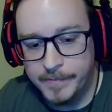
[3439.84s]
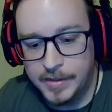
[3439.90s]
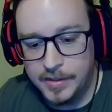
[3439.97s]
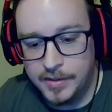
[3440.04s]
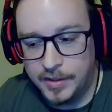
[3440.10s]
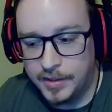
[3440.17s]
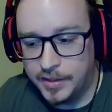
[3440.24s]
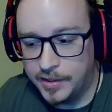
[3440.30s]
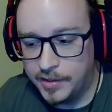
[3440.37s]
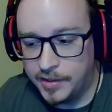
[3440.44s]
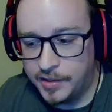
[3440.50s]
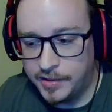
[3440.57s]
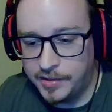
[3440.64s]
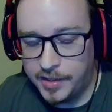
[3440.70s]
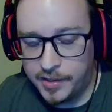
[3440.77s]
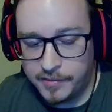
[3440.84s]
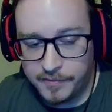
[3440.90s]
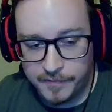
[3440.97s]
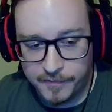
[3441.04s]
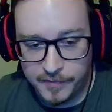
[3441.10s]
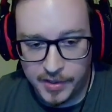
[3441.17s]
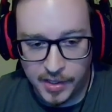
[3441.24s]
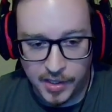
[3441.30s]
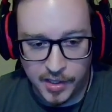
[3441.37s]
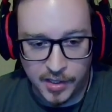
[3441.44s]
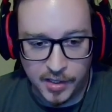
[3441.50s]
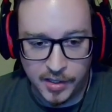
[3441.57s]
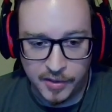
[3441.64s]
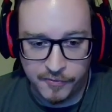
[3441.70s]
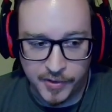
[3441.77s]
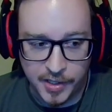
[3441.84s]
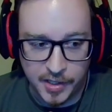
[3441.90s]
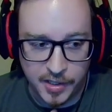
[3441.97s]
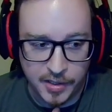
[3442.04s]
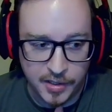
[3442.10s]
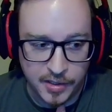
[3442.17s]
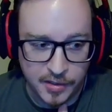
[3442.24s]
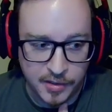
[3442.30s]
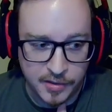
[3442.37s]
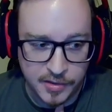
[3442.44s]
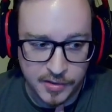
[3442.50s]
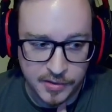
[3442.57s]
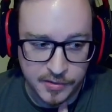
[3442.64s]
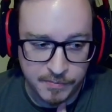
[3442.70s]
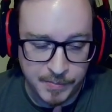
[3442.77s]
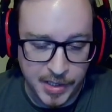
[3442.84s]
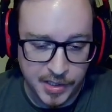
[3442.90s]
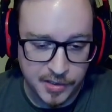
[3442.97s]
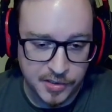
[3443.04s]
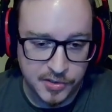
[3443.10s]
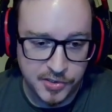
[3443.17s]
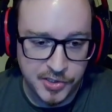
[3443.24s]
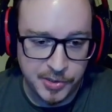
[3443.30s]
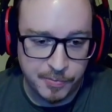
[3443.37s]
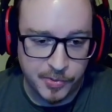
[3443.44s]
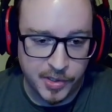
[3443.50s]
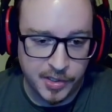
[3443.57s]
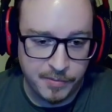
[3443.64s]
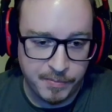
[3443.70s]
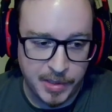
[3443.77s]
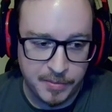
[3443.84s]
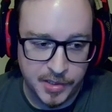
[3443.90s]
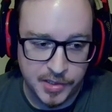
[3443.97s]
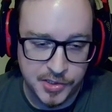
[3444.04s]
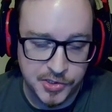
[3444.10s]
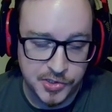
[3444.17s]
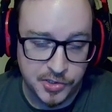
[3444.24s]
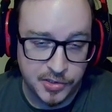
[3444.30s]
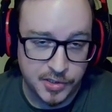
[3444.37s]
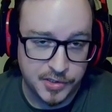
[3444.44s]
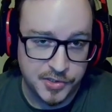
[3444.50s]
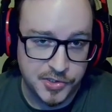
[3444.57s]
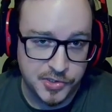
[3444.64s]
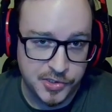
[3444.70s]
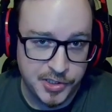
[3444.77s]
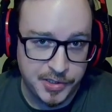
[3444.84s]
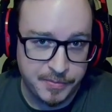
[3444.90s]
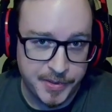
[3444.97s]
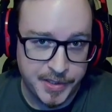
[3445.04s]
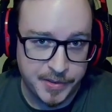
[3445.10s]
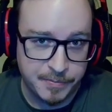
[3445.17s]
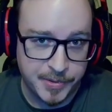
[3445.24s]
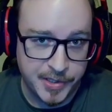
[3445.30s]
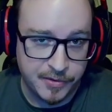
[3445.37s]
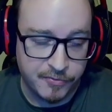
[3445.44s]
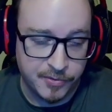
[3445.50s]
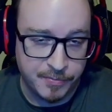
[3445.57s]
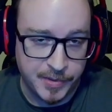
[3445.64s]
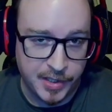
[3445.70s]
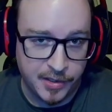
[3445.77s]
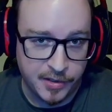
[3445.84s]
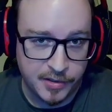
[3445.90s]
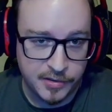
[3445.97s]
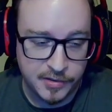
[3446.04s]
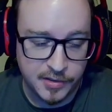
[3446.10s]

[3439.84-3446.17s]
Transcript: And yeah, if I make another deep run, maybe I'll just turn on the stream and play it from there,